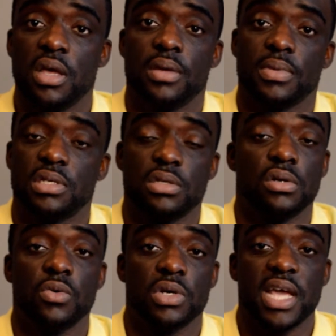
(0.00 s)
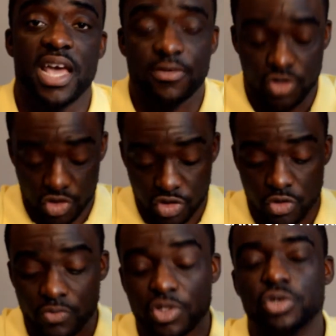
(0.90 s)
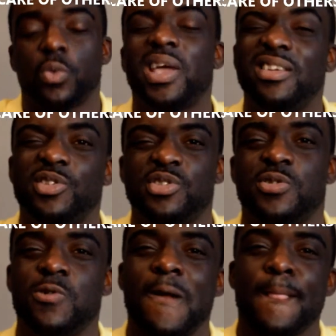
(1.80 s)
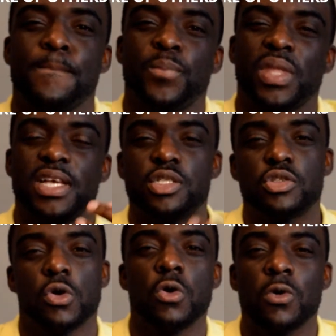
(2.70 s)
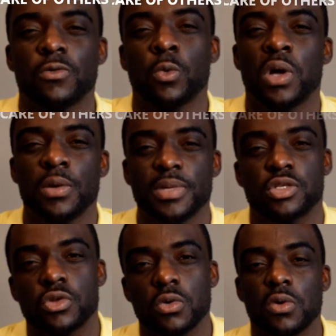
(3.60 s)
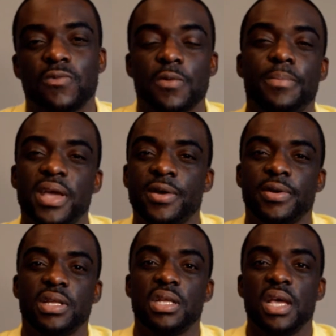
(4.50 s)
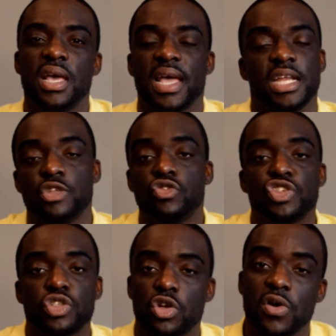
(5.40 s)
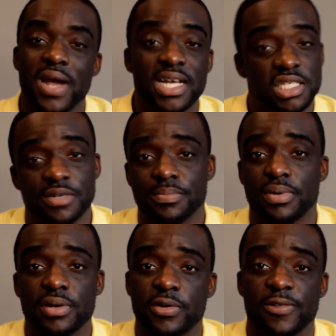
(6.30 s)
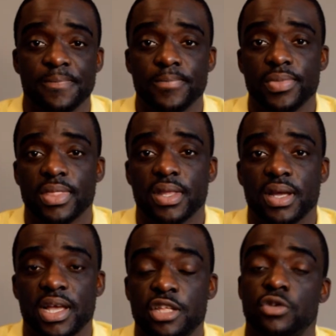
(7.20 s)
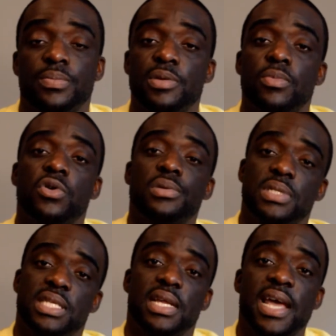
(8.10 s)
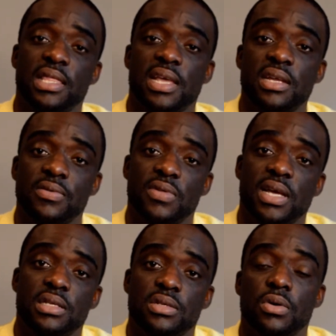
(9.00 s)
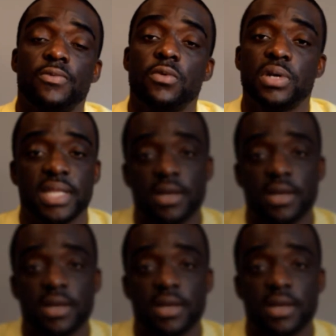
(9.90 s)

Because you don't wanna have just so much weight on you. It's so overwhelming, so overbearing, and then you just crash and burn. And you'll be more upset at the end of that. So avoid that